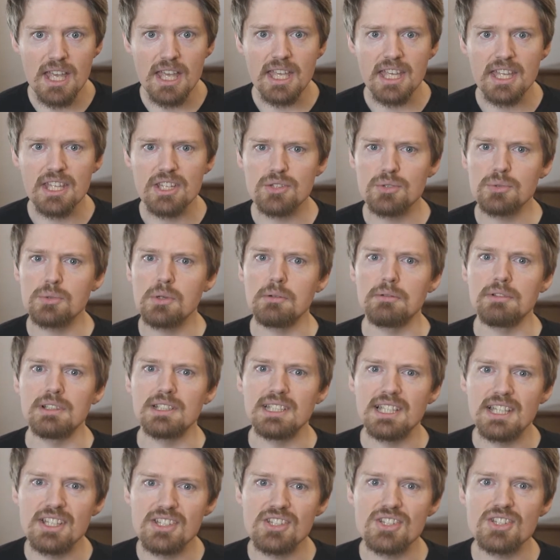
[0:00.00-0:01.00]
into a
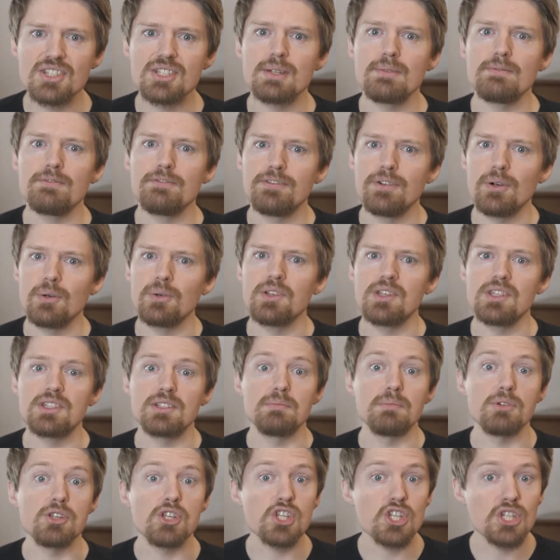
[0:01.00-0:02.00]

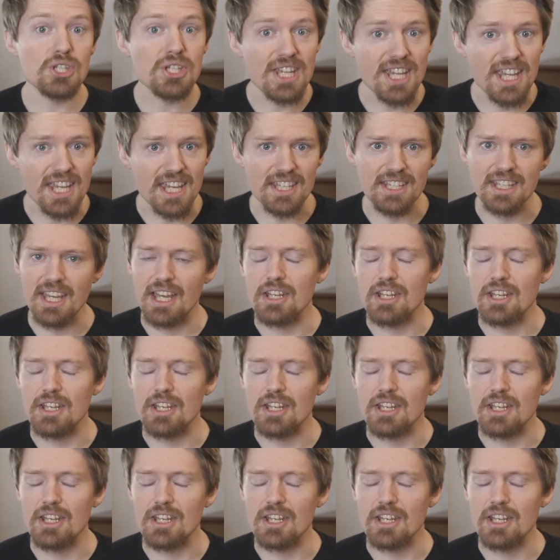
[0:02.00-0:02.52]
relationship-focused machine,